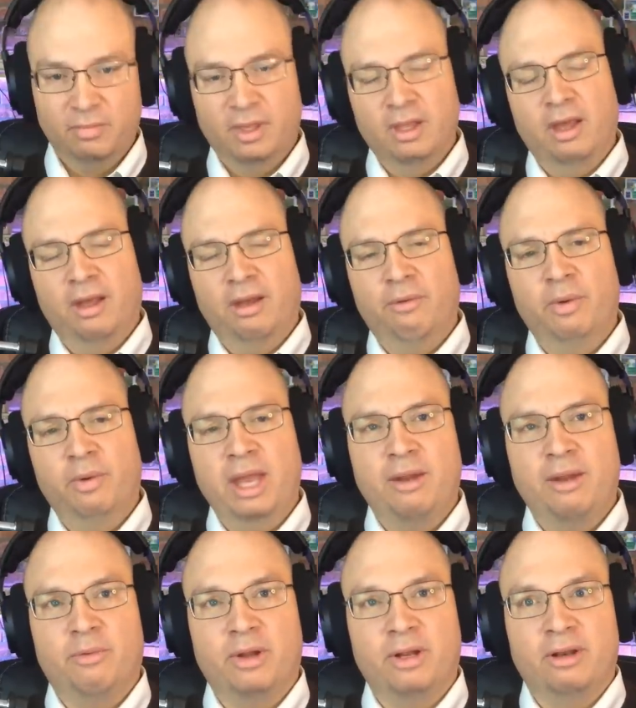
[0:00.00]
uh, we had
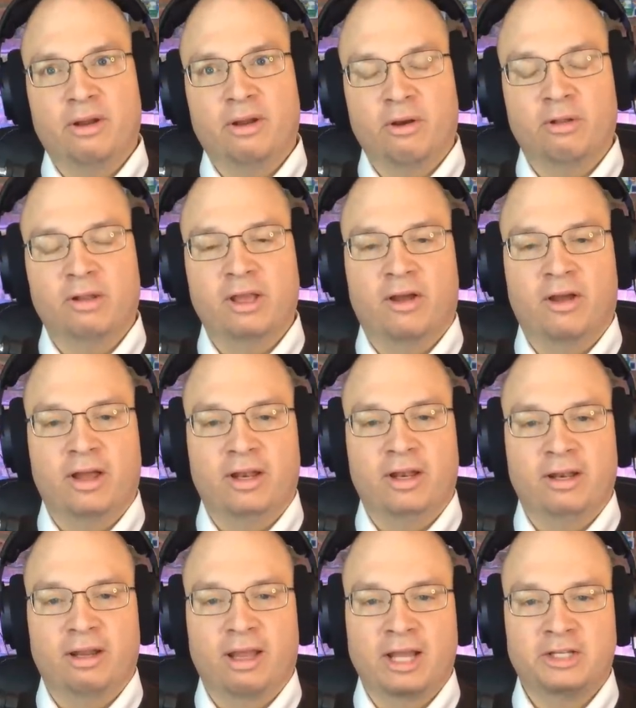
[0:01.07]
one early
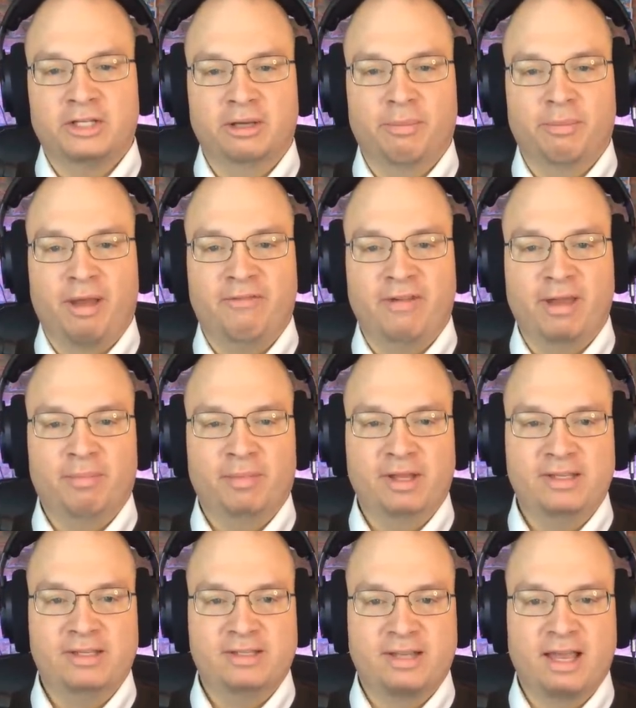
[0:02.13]
on, actually. My
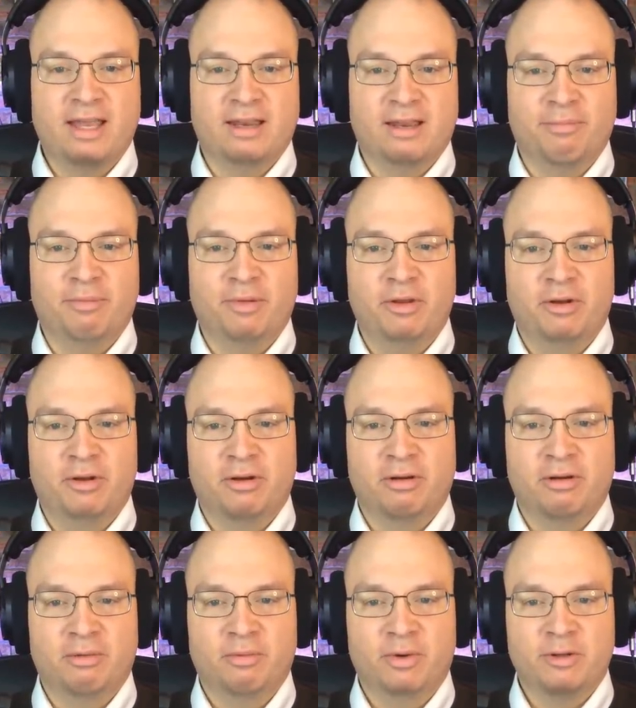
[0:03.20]
family's second computer,
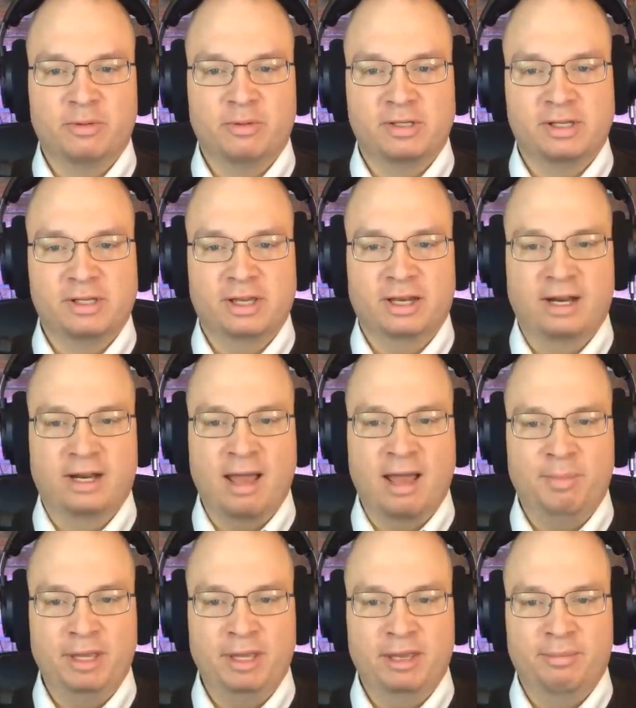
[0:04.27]
which was an
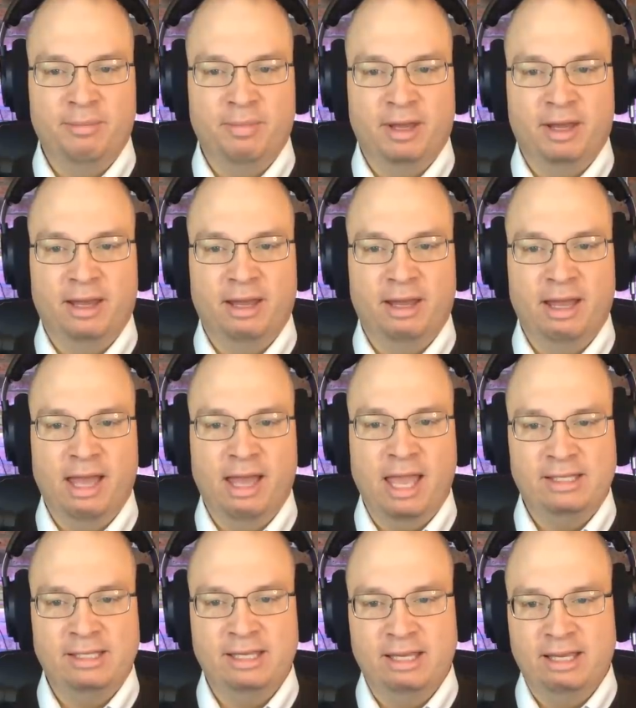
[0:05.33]
IBM uh,
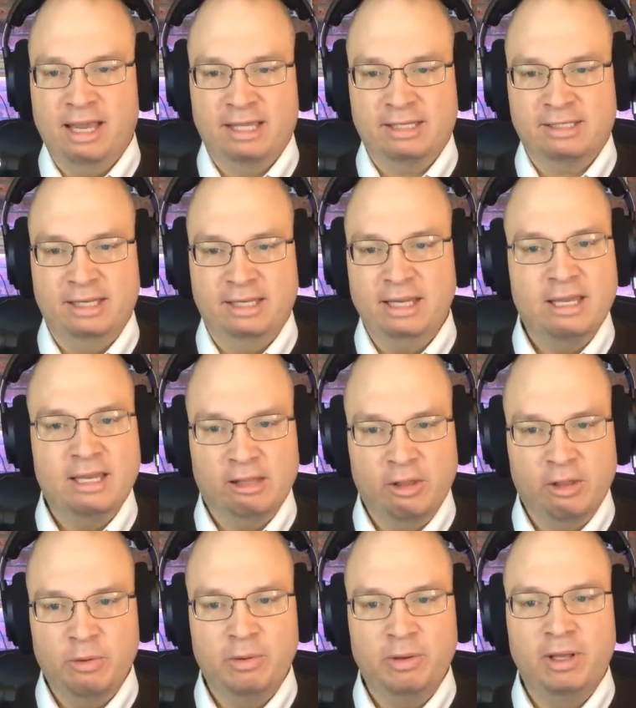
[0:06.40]
ATXT
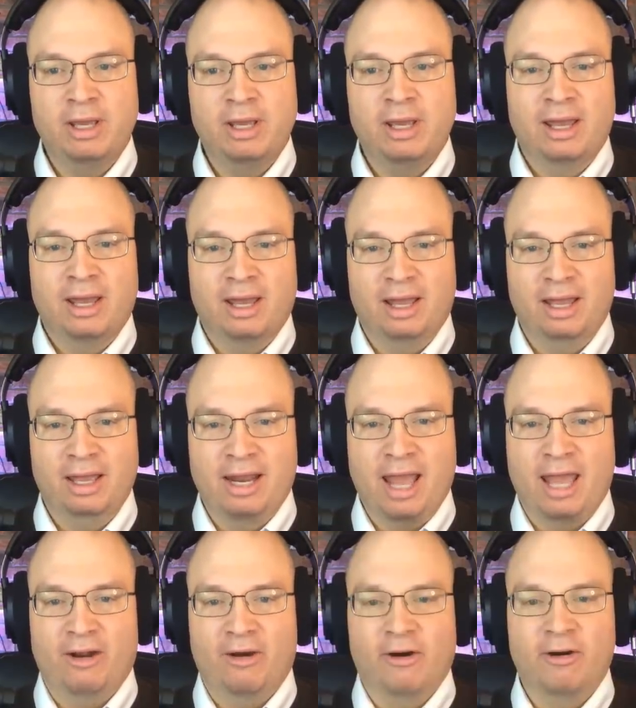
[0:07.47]
clone, uh, it
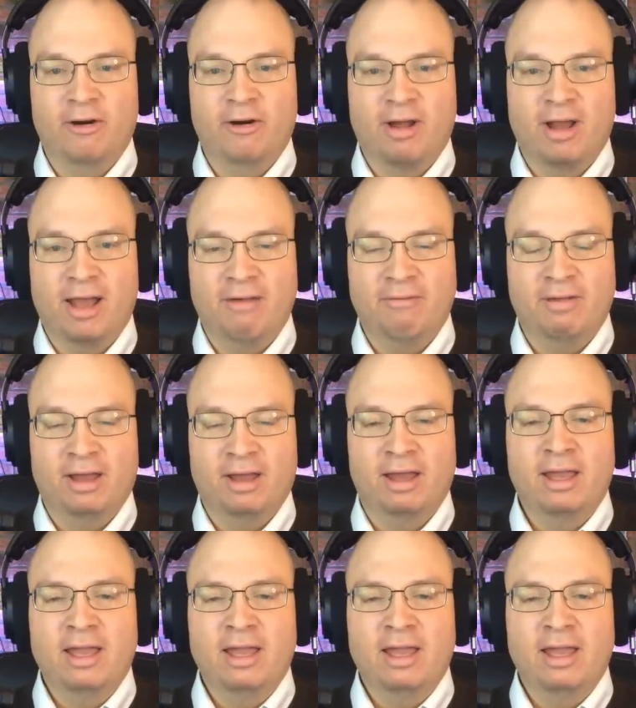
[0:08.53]
had a hard drive. Uh,